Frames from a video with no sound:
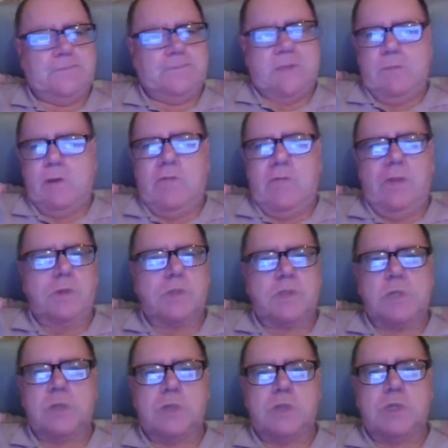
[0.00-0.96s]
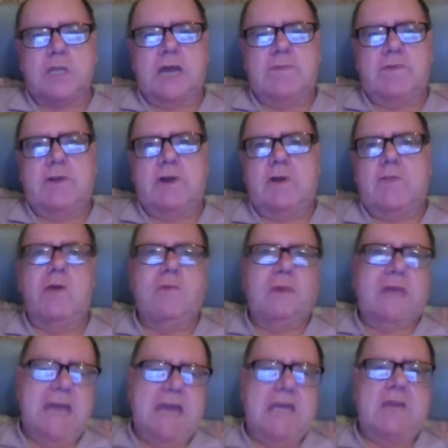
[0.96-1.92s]
they've got no social life, they've got no
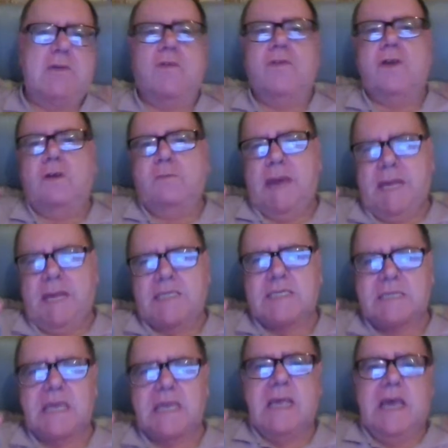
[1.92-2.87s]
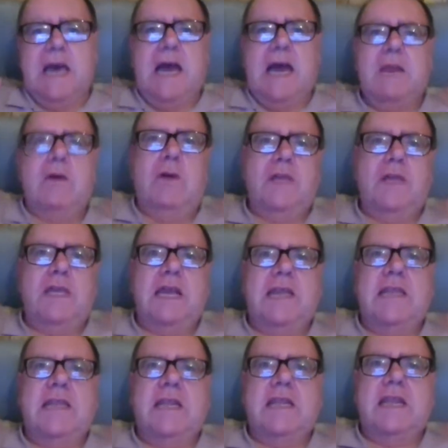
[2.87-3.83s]
girl, they've got no mates, and they
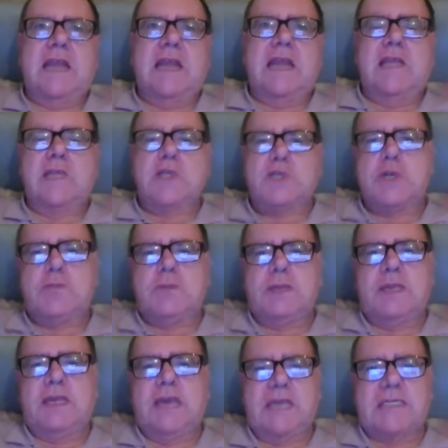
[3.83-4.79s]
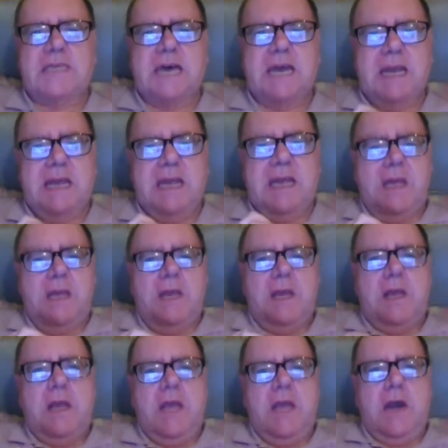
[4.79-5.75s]
get their stupid kicks out of
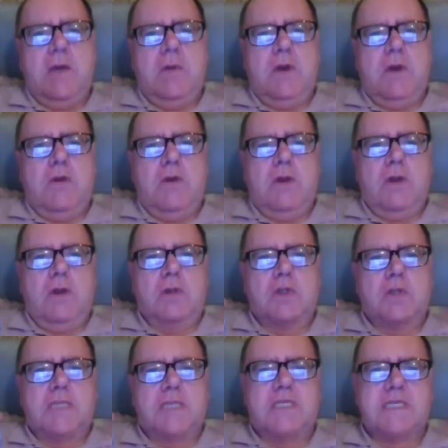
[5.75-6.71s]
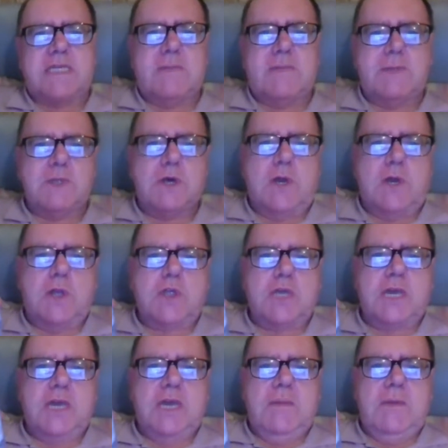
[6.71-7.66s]
trying to
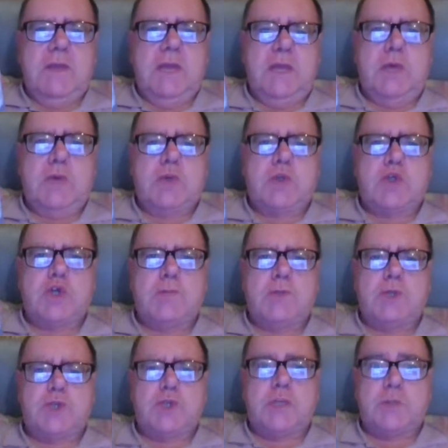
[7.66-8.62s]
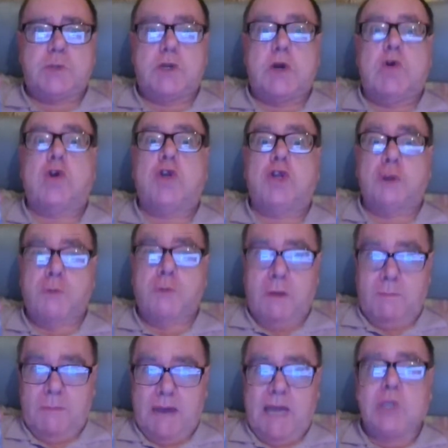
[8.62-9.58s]
sabotage a YouTuber stream. They're not going to do
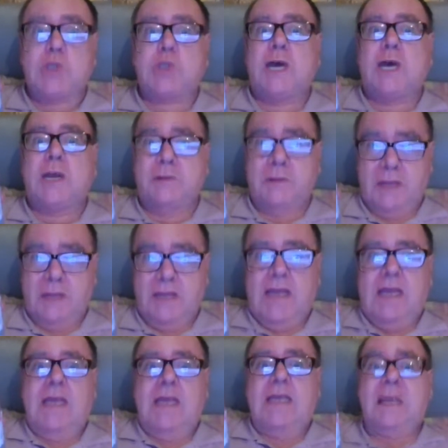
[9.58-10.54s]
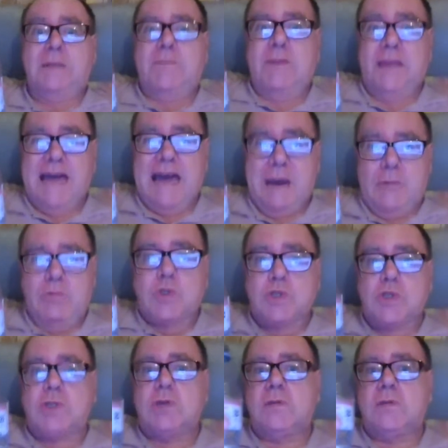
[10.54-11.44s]
it on my channel. You'll be out.